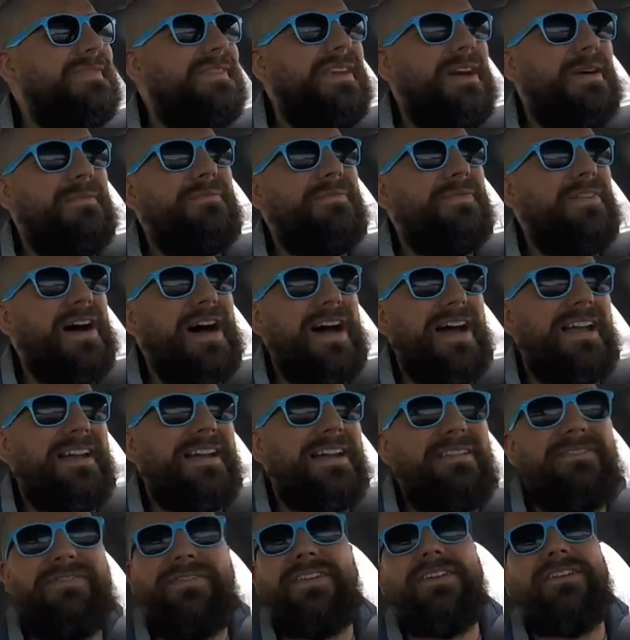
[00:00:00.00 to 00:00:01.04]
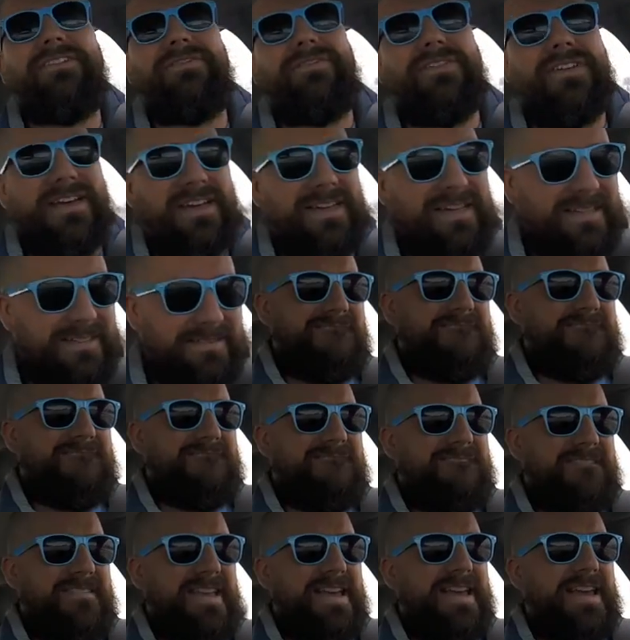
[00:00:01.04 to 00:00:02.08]
I'm fine, I feel fine.
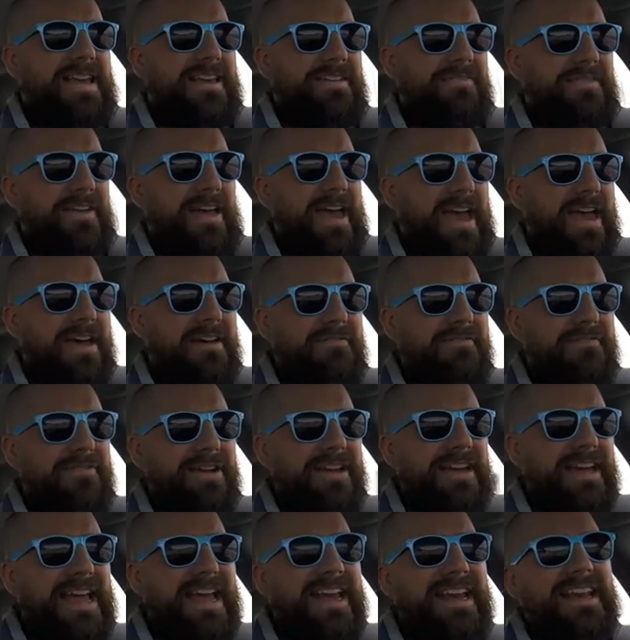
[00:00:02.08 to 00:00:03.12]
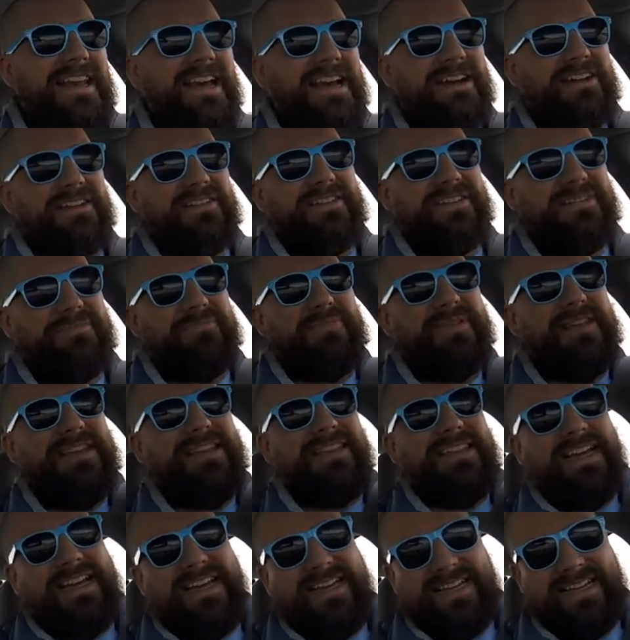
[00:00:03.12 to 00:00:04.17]
If every day now can be
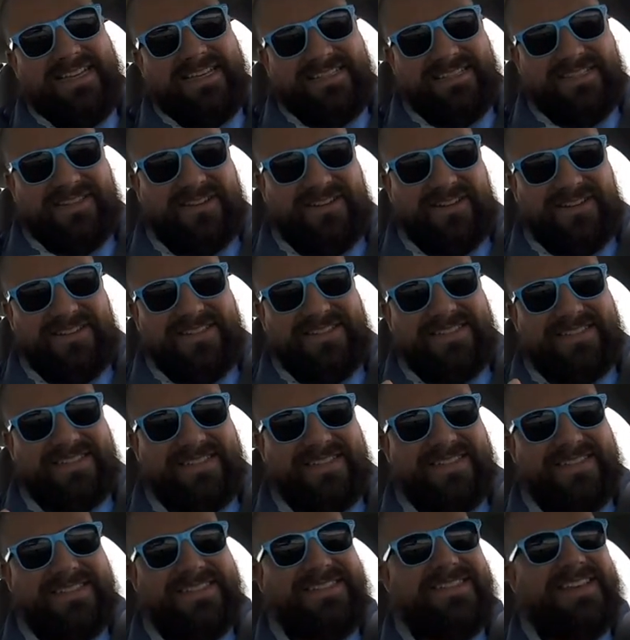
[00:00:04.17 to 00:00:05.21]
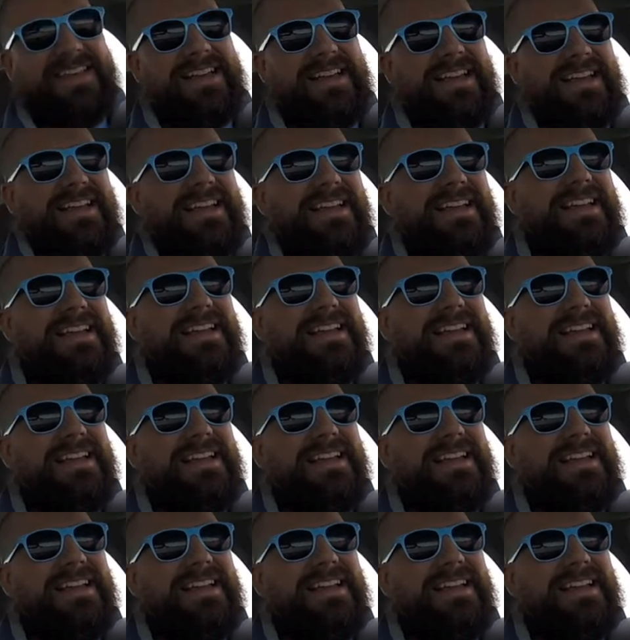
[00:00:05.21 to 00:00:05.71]
like as good as this day,